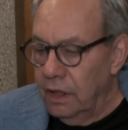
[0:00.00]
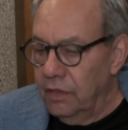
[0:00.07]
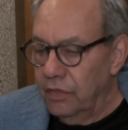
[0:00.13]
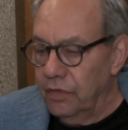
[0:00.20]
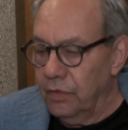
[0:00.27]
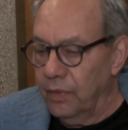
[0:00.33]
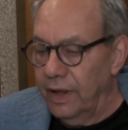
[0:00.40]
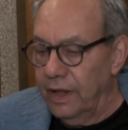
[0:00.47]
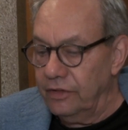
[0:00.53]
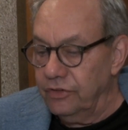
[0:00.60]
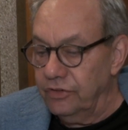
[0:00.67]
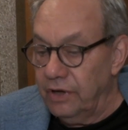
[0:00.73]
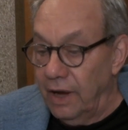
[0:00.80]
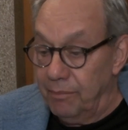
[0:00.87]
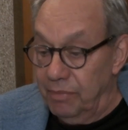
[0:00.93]
the
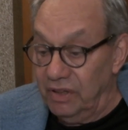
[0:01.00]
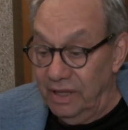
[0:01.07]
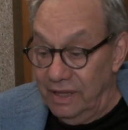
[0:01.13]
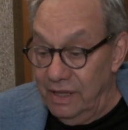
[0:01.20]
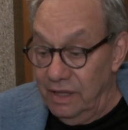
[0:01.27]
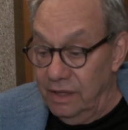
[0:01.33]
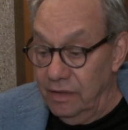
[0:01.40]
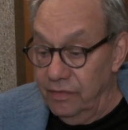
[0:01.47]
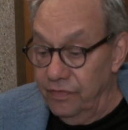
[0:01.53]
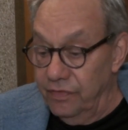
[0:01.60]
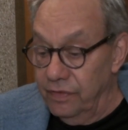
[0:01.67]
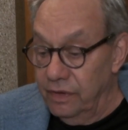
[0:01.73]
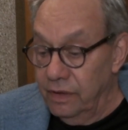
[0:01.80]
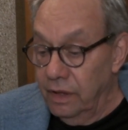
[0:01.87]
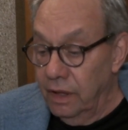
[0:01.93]
Rants, I believe,
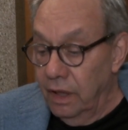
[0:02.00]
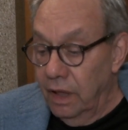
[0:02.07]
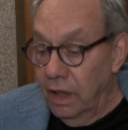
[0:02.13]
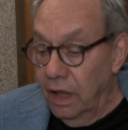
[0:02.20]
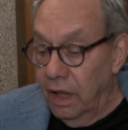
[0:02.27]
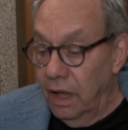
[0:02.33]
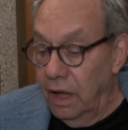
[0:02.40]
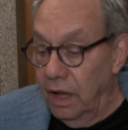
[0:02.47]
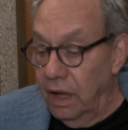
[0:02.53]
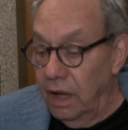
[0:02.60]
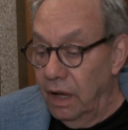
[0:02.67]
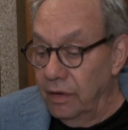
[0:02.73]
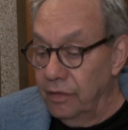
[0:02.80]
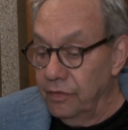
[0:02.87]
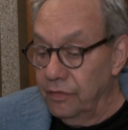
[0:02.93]

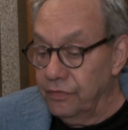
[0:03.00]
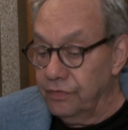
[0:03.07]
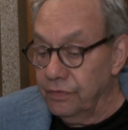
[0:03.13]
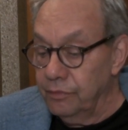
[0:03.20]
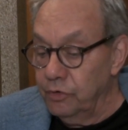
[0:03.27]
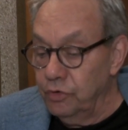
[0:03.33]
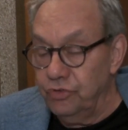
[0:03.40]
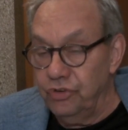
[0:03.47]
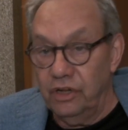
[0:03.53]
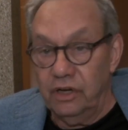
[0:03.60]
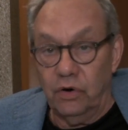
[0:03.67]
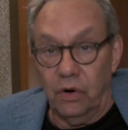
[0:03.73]
from Eugene,